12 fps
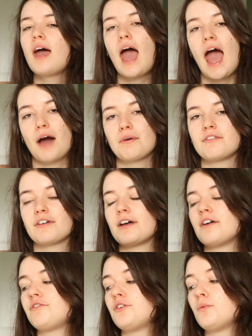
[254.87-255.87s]
However,
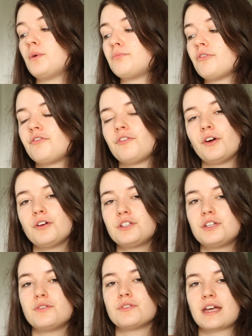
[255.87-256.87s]
if you would prefer
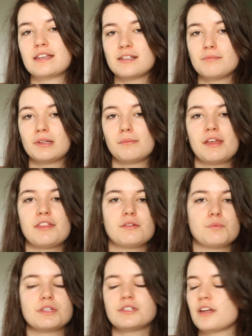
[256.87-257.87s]
to use a simpler
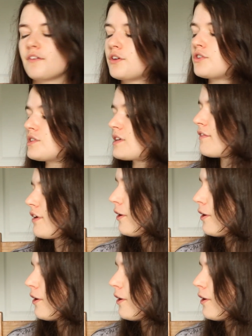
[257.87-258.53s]
method with stuff you just have at